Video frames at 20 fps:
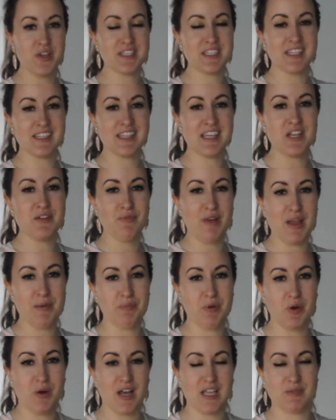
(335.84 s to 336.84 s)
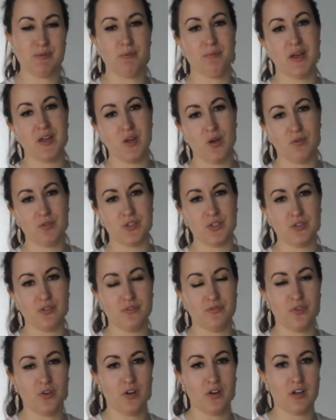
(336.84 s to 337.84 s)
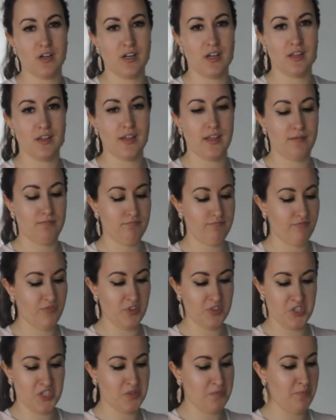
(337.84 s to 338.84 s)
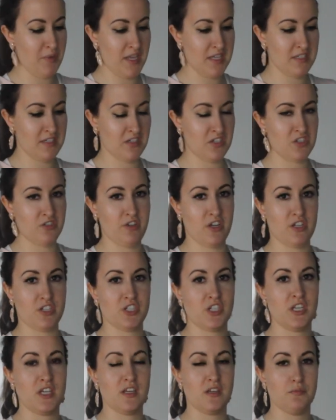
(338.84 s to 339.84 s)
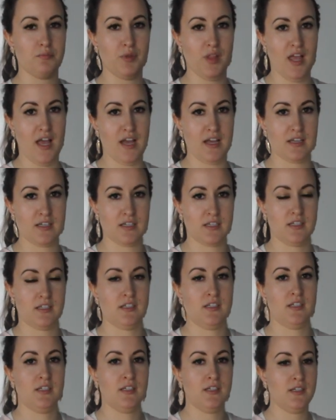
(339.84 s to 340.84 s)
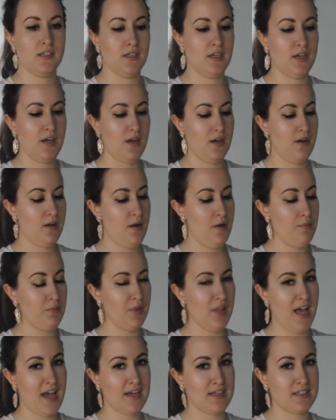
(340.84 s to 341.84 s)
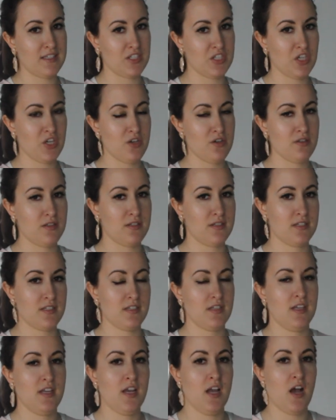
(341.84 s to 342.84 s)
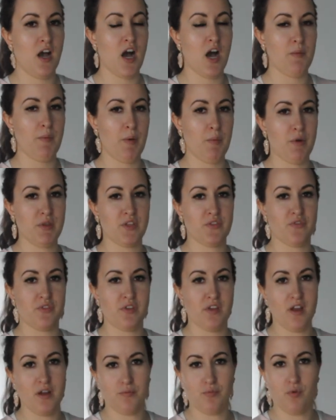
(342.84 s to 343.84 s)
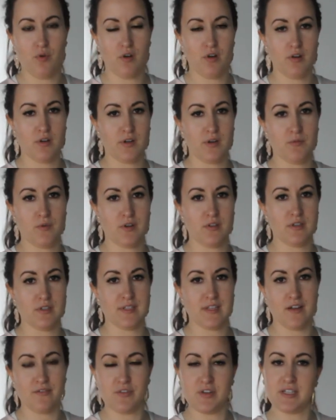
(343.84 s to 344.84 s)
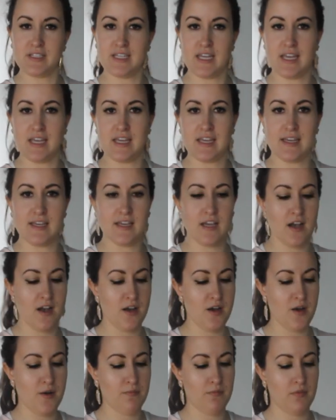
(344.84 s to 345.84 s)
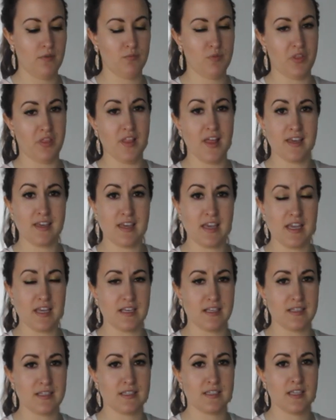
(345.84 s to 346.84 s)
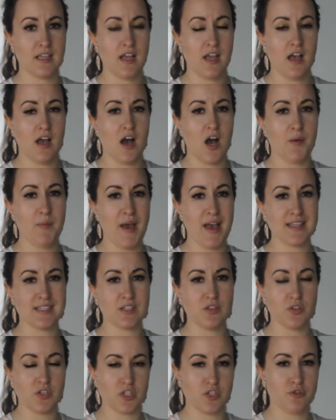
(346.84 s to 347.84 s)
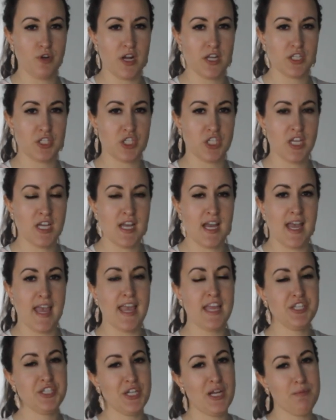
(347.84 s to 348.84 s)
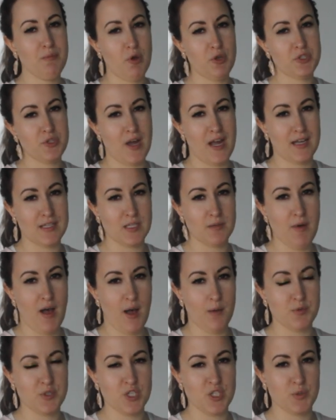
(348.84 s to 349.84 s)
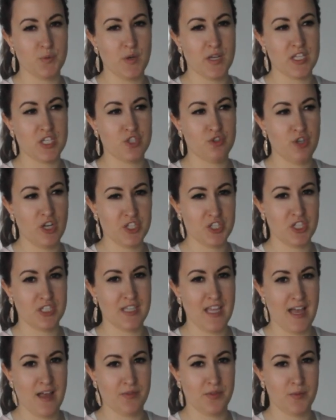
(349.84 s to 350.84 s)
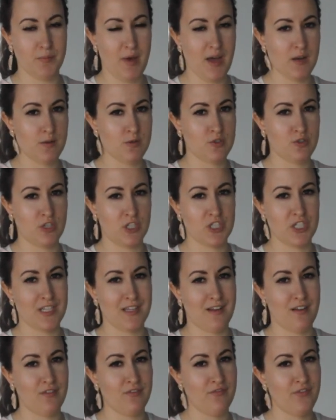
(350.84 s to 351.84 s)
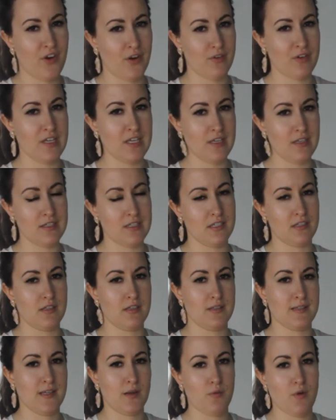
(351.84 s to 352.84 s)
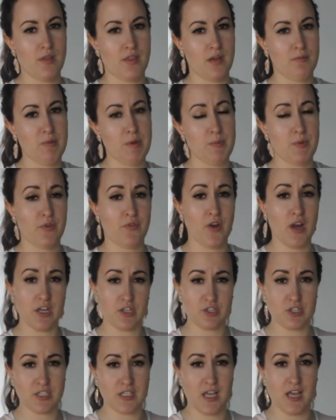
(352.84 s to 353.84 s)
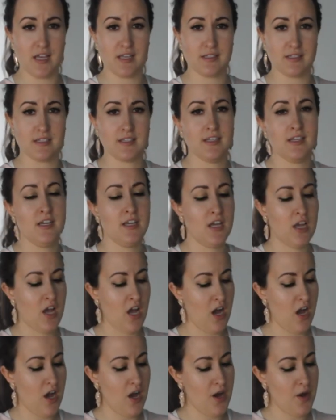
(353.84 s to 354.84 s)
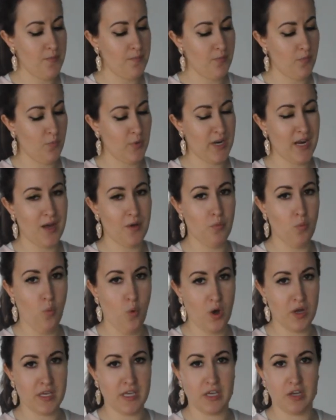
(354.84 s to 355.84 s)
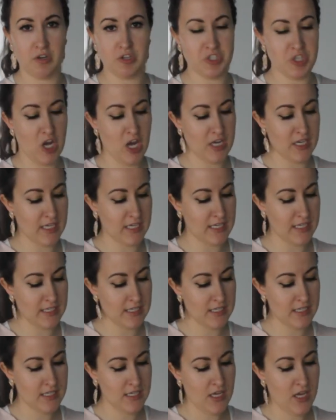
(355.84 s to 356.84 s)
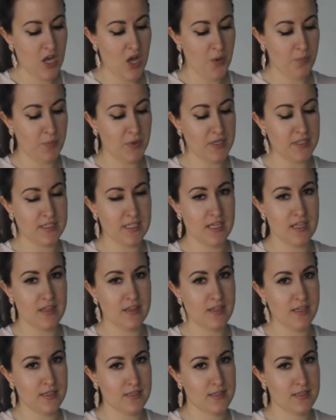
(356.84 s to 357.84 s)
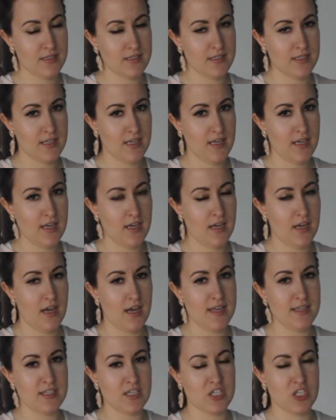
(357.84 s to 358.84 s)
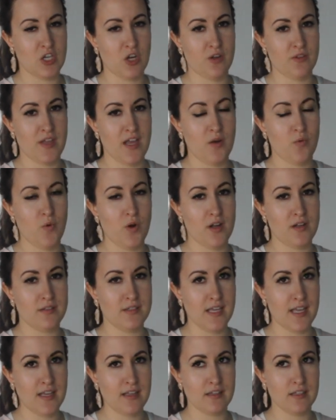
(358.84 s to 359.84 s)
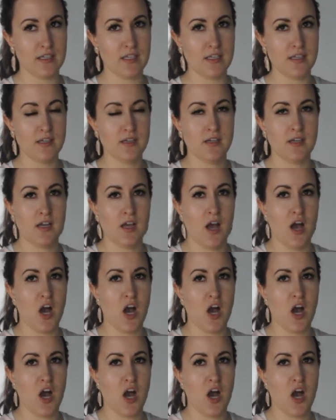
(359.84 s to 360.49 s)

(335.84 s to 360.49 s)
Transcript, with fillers: Recently rainbow has been my go-to for, for just basic stretchy black, black skirts. Um, I wear this for the airport, I wear this every day um, with leggings, um, has a little stretch. H&M also has some options but it stretches out, the bottom stretches out very easily so I wear that maybe for exercise um, when I'm walking or jogging but this is a skirt that I wear daily.